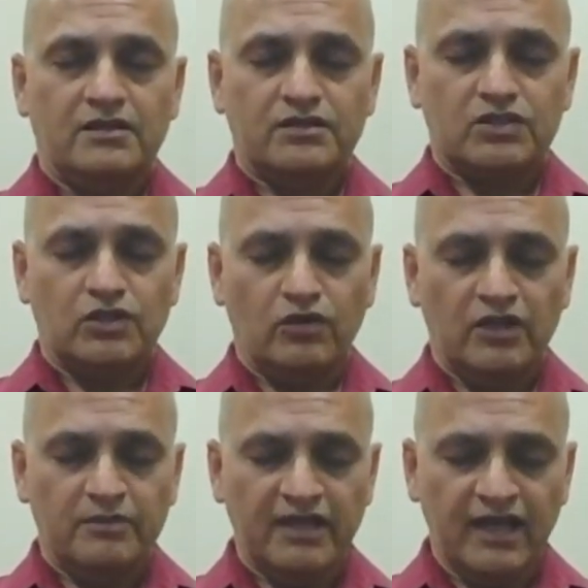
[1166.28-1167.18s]
Slowly
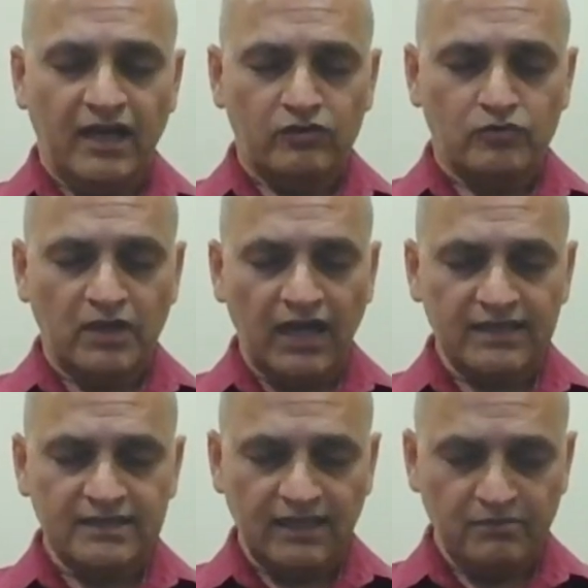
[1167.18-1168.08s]
breathing out, one
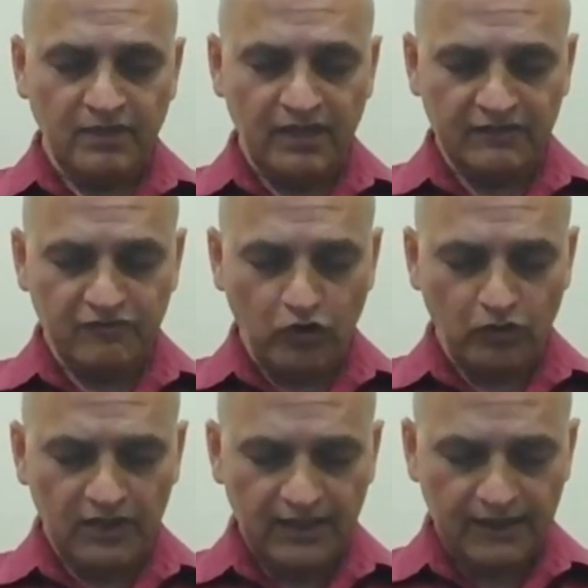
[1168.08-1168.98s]
last time, bending forward.